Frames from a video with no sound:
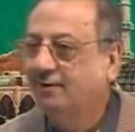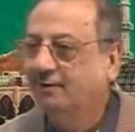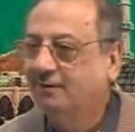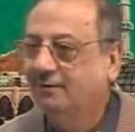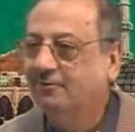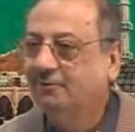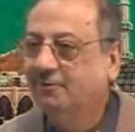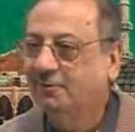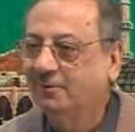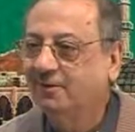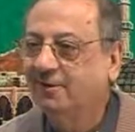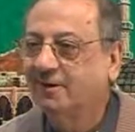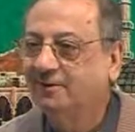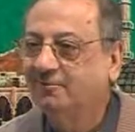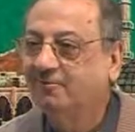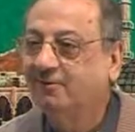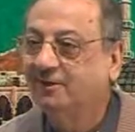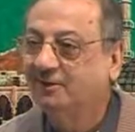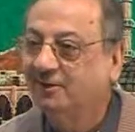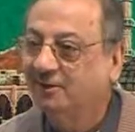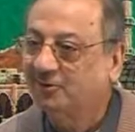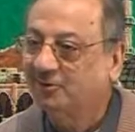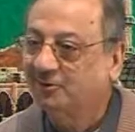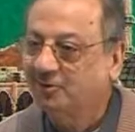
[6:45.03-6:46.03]
We were in
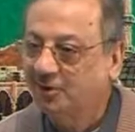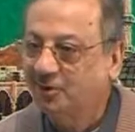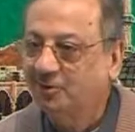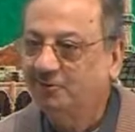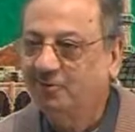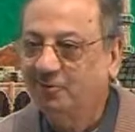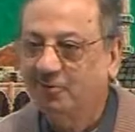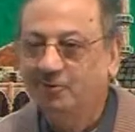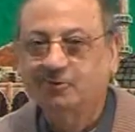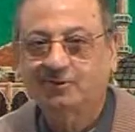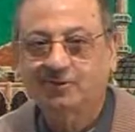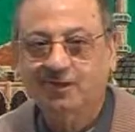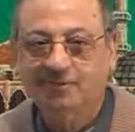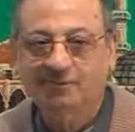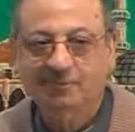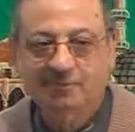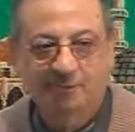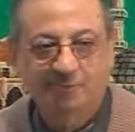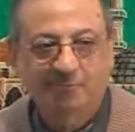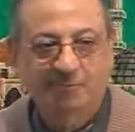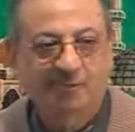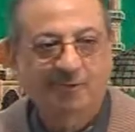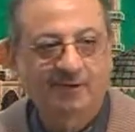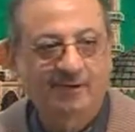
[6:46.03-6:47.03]
the 3/4 of the
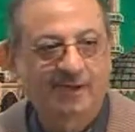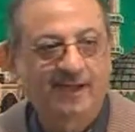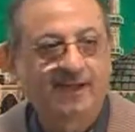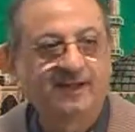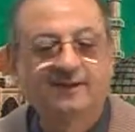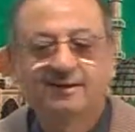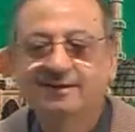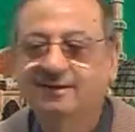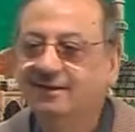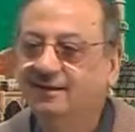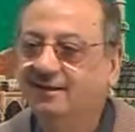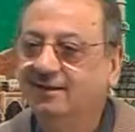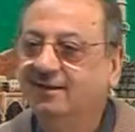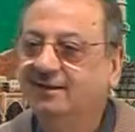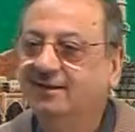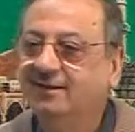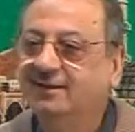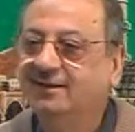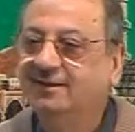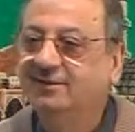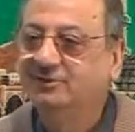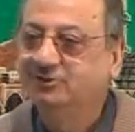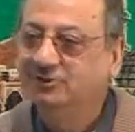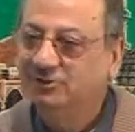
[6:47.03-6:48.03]
book and
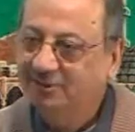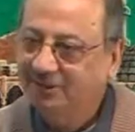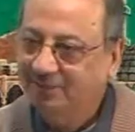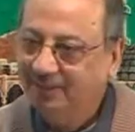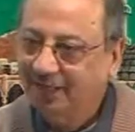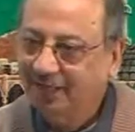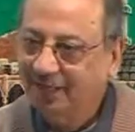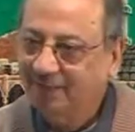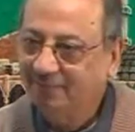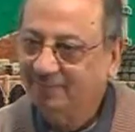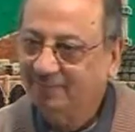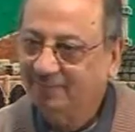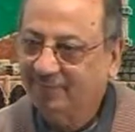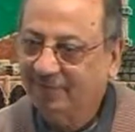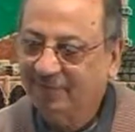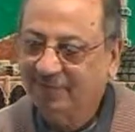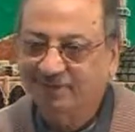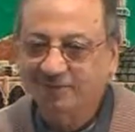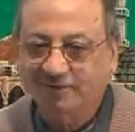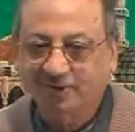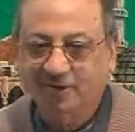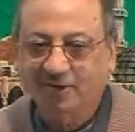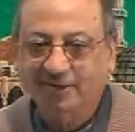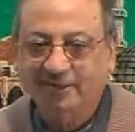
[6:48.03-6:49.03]
she came and
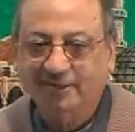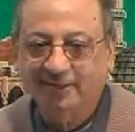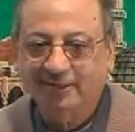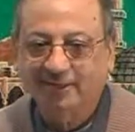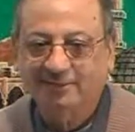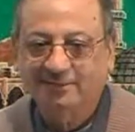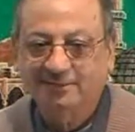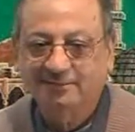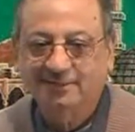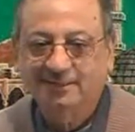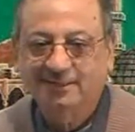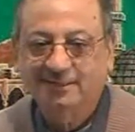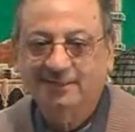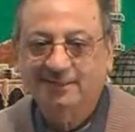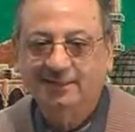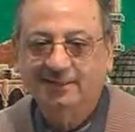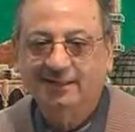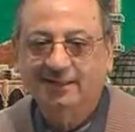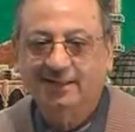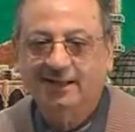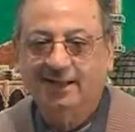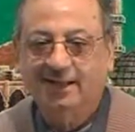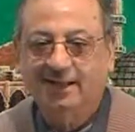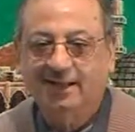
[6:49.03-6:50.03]
joined us.
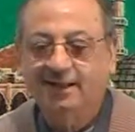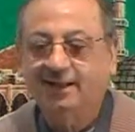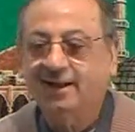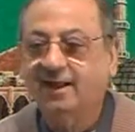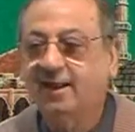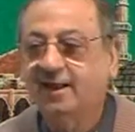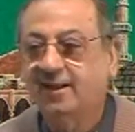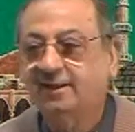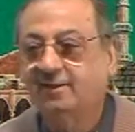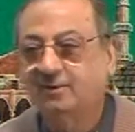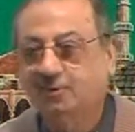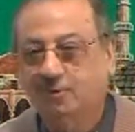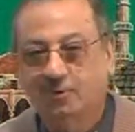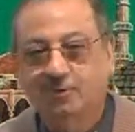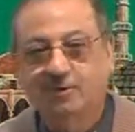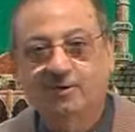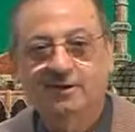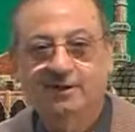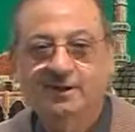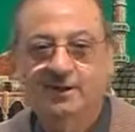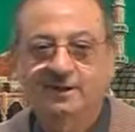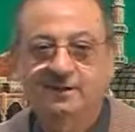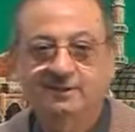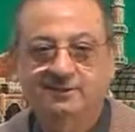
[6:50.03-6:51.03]
And I told
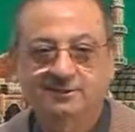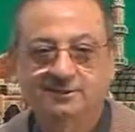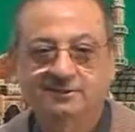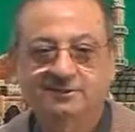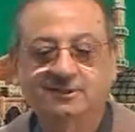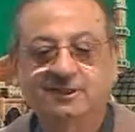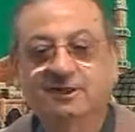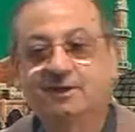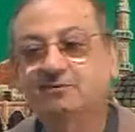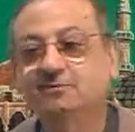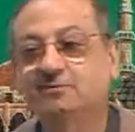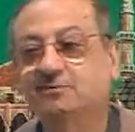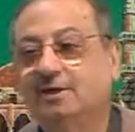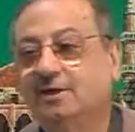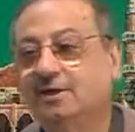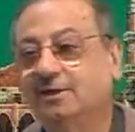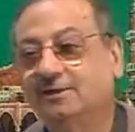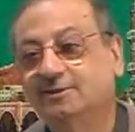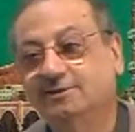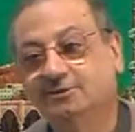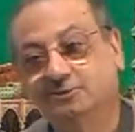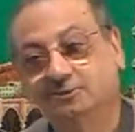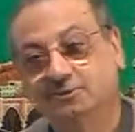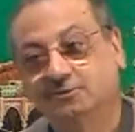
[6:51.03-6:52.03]
her, Sister
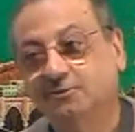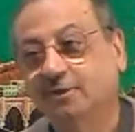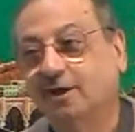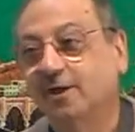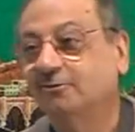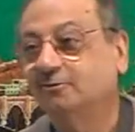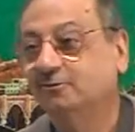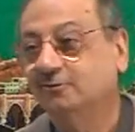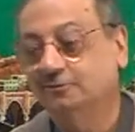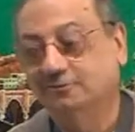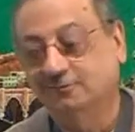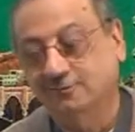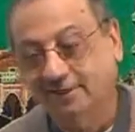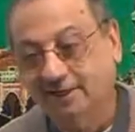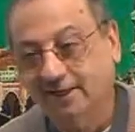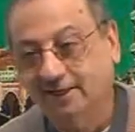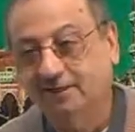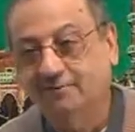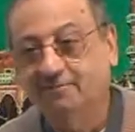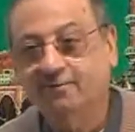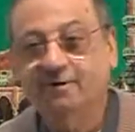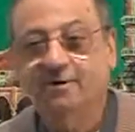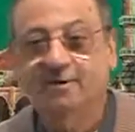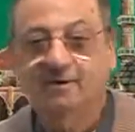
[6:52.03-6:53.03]
Abza, you have to really
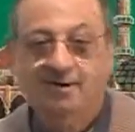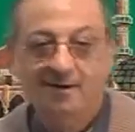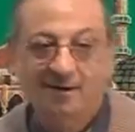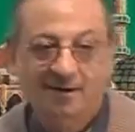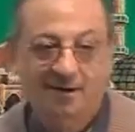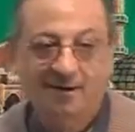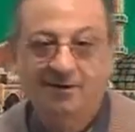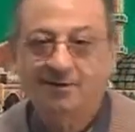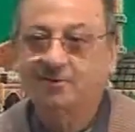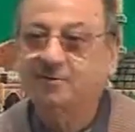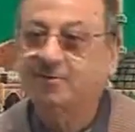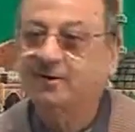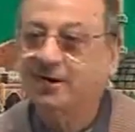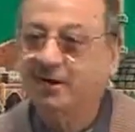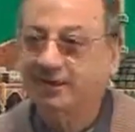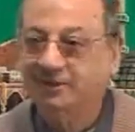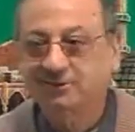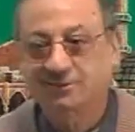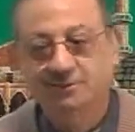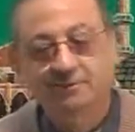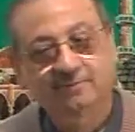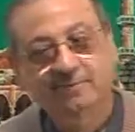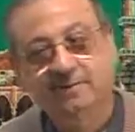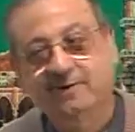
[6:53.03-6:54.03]
work hard to catch
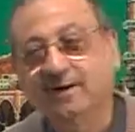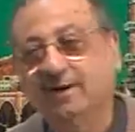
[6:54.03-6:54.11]
up.